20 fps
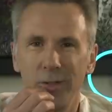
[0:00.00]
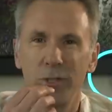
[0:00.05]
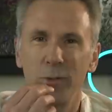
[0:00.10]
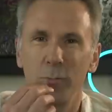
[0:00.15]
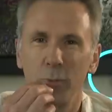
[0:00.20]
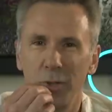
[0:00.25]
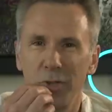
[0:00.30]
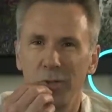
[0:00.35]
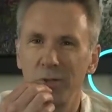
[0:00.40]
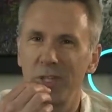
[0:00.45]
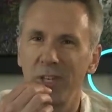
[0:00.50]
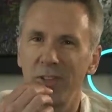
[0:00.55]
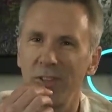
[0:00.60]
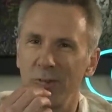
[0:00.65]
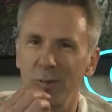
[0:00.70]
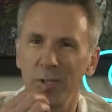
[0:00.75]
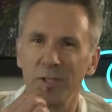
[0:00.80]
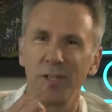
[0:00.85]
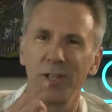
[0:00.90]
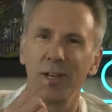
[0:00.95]
Would you say
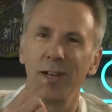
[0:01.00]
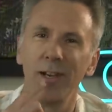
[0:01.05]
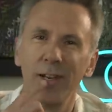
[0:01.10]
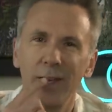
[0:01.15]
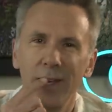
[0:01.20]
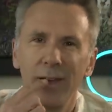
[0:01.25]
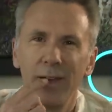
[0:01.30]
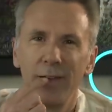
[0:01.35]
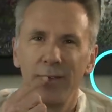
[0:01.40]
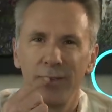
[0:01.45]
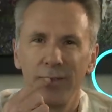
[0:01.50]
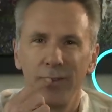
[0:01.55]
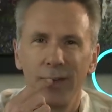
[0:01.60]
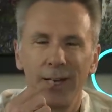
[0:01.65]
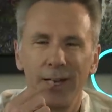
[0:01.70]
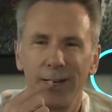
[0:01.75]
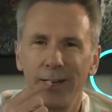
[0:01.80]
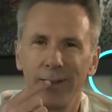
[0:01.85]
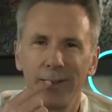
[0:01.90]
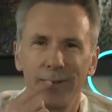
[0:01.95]
there is
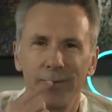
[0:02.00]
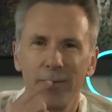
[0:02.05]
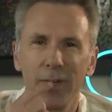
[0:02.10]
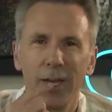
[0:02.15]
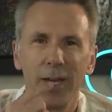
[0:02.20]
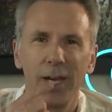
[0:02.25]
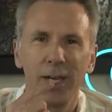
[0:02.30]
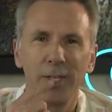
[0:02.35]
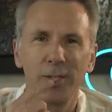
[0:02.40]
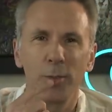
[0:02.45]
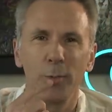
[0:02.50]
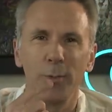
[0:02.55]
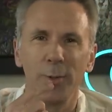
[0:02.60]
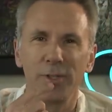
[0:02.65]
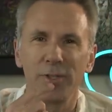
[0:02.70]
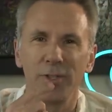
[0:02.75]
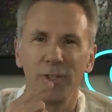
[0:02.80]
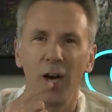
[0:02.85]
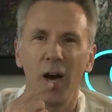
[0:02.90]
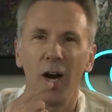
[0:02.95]
it's almost an